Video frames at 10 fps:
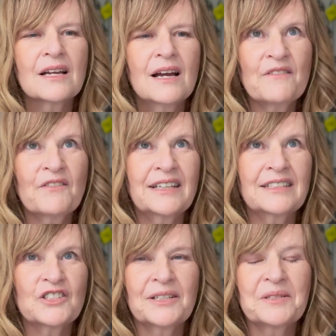I find
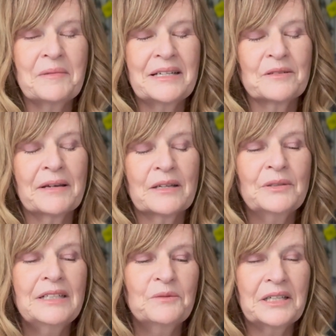the cherry tomatoes make
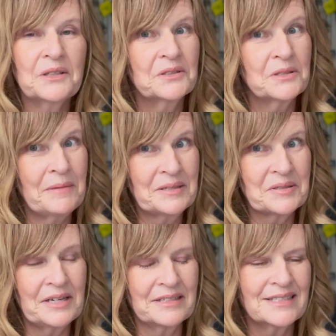really, really good tomato sauce.